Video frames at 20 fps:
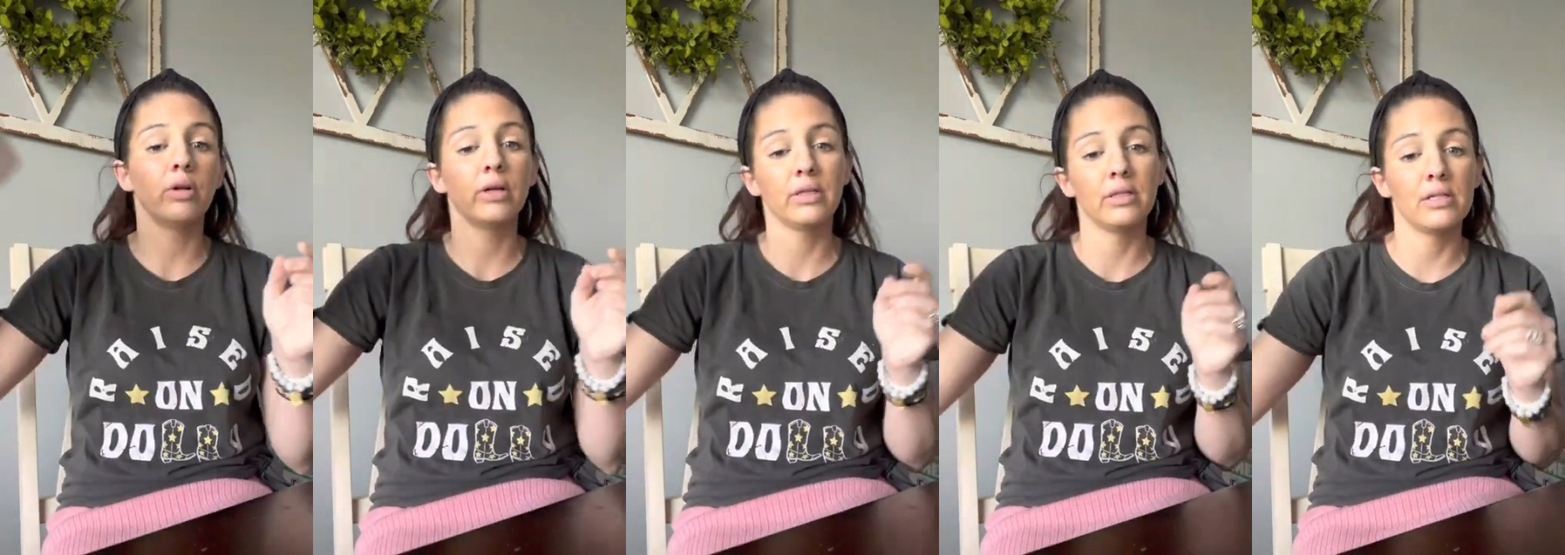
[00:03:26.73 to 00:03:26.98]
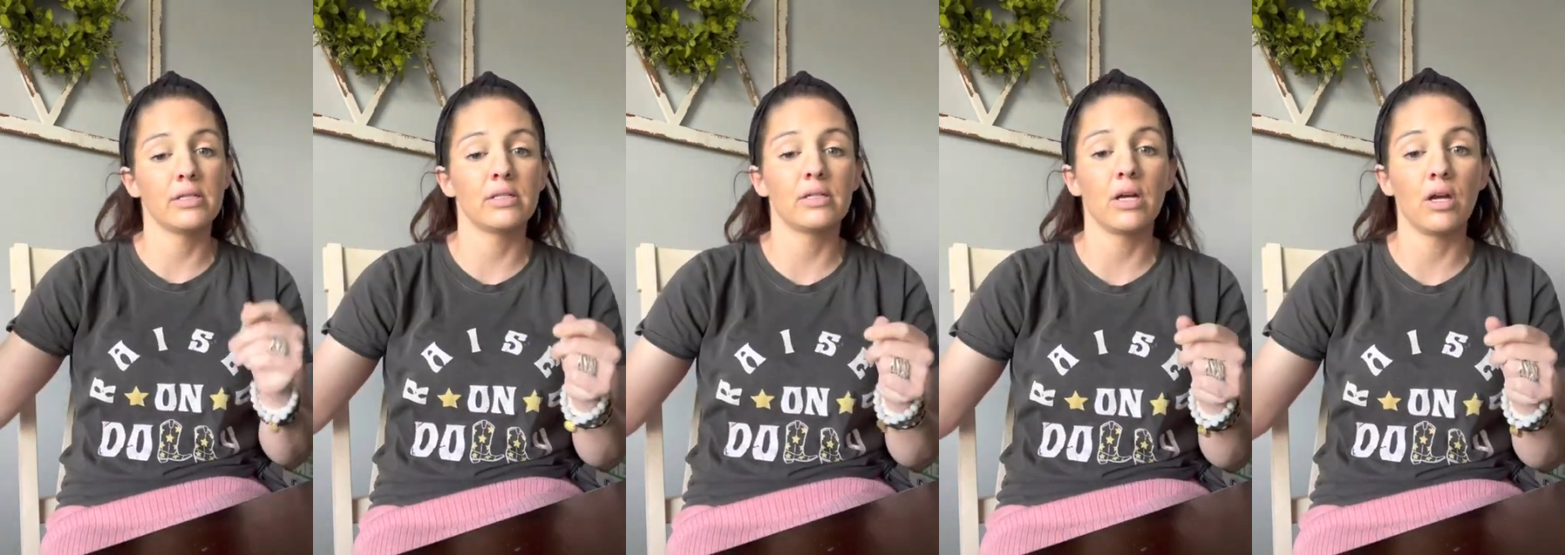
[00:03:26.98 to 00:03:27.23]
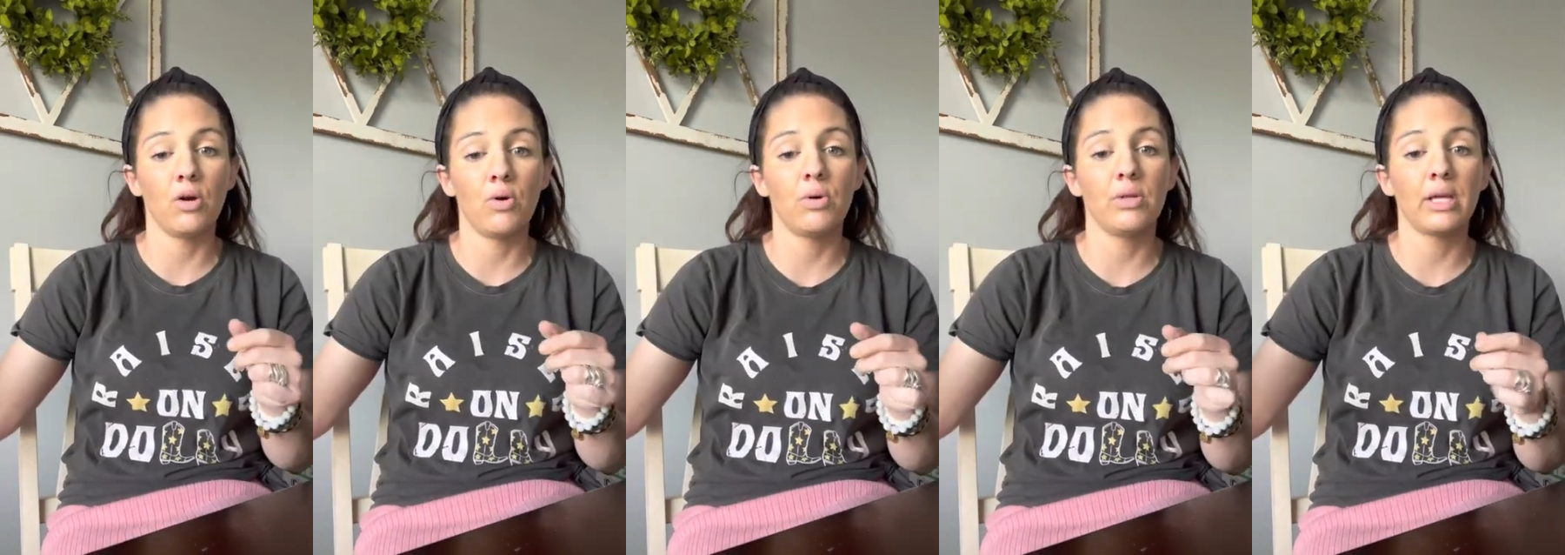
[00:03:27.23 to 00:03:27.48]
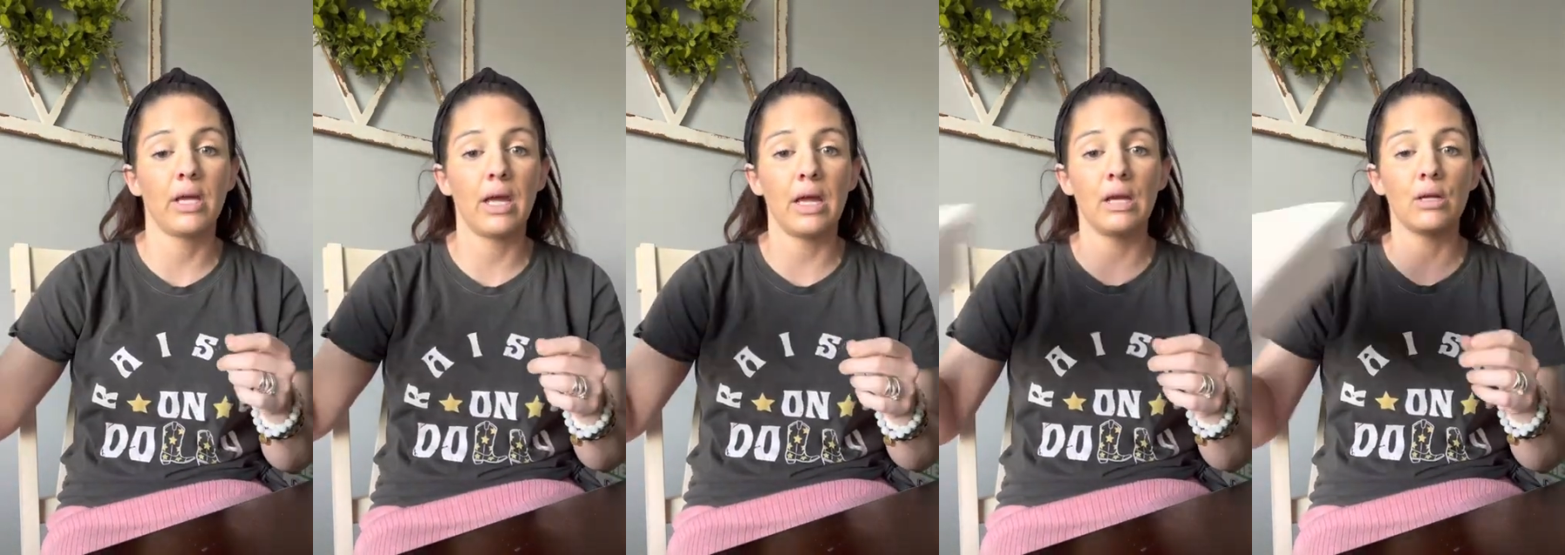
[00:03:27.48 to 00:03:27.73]
It doesn't go in
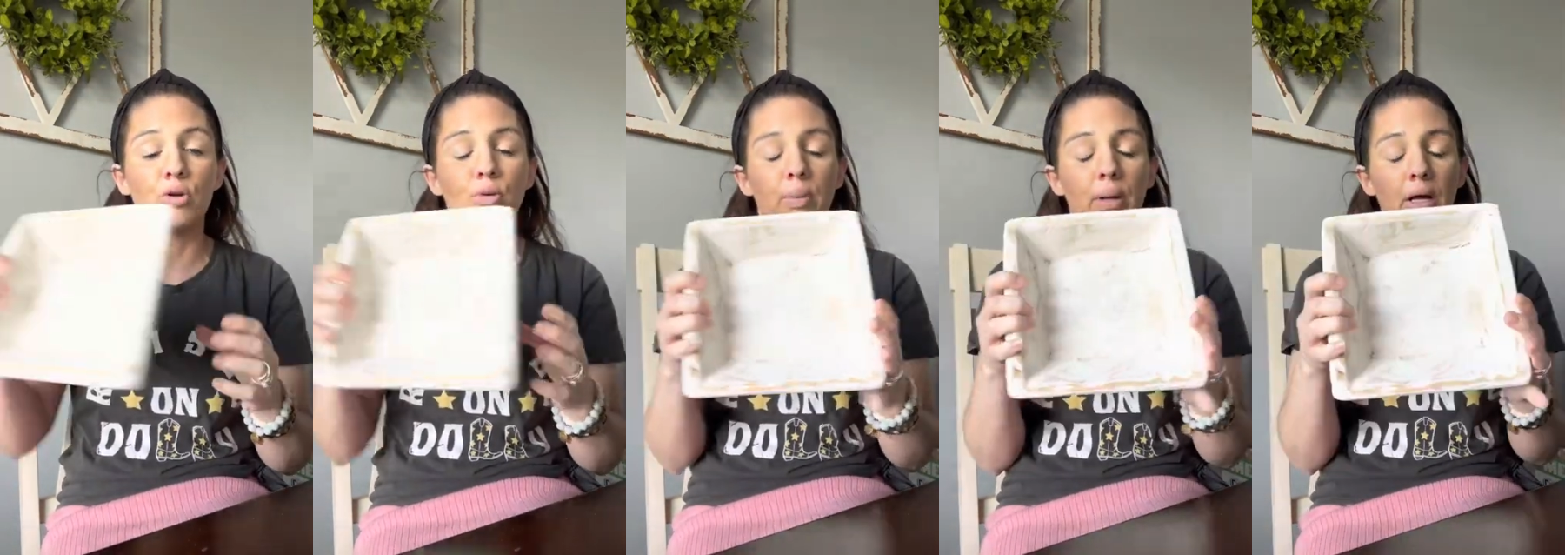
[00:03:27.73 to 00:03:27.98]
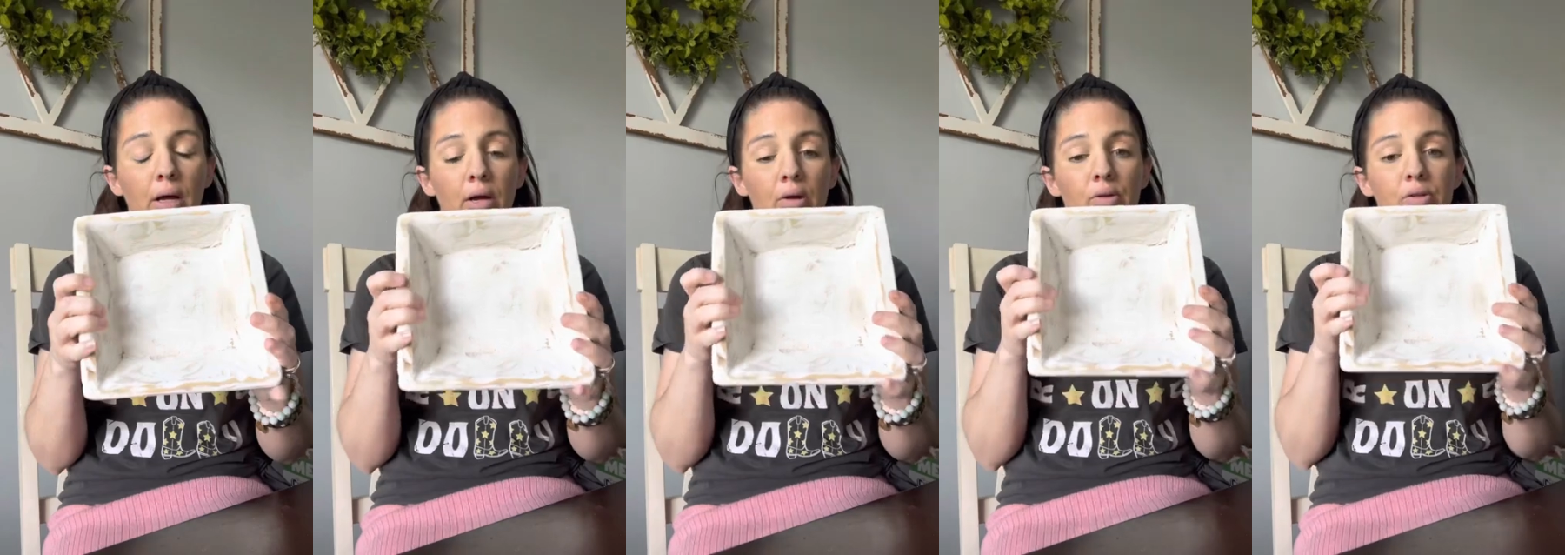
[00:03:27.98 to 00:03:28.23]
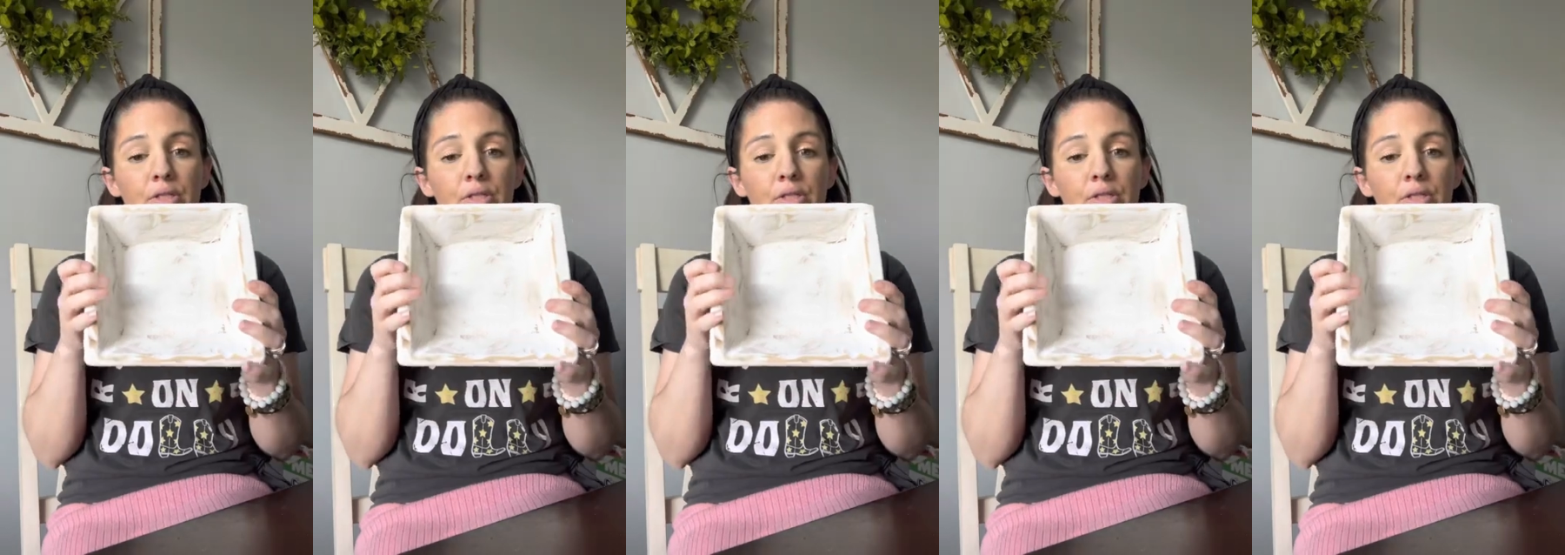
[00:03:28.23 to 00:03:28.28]
the candle pile.